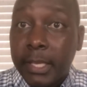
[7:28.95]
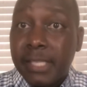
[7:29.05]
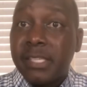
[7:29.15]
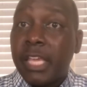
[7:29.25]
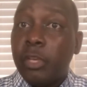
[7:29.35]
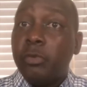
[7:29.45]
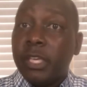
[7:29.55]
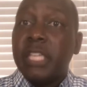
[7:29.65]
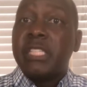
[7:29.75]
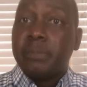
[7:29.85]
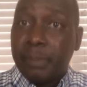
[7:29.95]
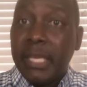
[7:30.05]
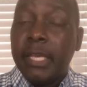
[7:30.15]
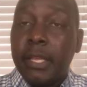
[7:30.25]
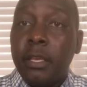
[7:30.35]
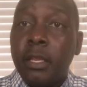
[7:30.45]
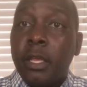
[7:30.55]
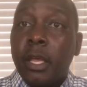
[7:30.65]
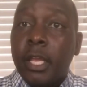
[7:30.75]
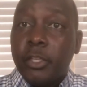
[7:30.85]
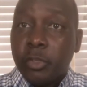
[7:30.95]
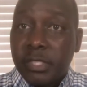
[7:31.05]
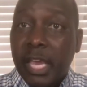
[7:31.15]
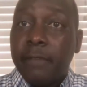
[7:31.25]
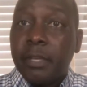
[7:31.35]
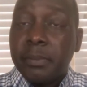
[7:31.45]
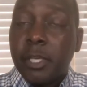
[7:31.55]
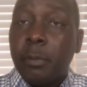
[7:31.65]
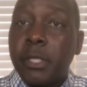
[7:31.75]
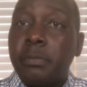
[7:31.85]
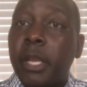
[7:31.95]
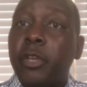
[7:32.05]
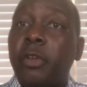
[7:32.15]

Let's say you did spend, you saved up so much money,